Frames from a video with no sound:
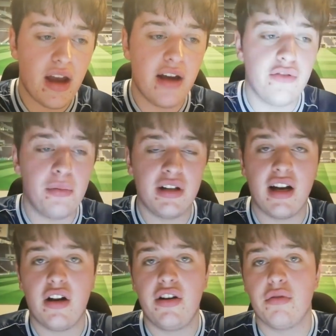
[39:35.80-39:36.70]

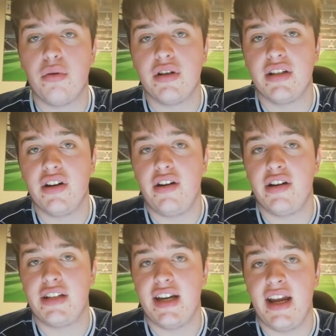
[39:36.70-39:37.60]
Football.London reported
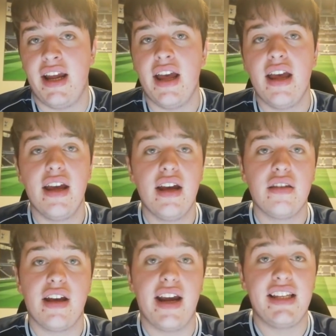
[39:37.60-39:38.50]
earlier today
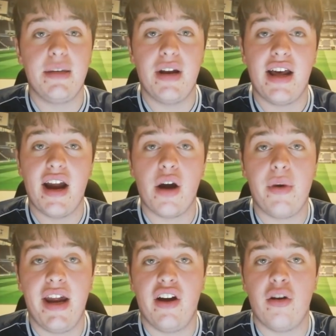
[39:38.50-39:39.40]
that AC Milan are
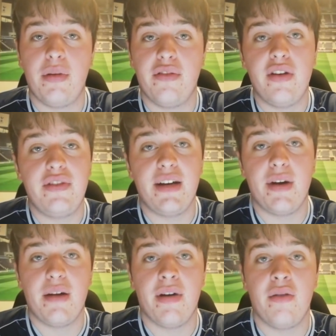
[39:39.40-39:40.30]
weighing up a £15
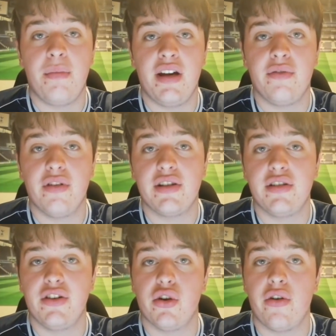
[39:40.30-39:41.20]
million bid for
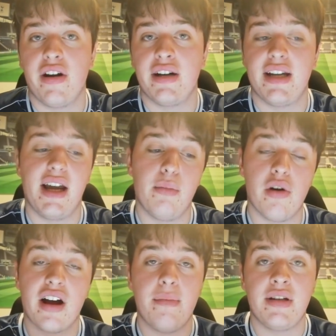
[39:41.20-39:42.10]
Serge Aurier to add
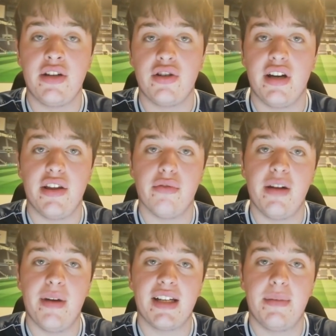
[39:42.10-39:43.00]
more competition in the
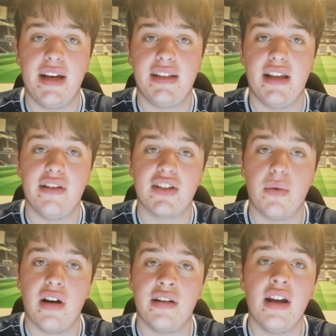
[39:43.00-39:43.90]
right-back space in their
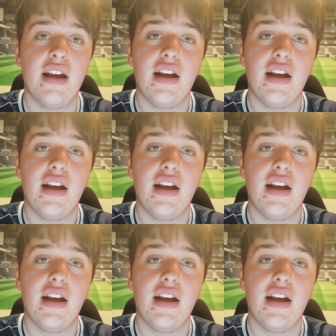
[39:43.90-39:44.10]
squad.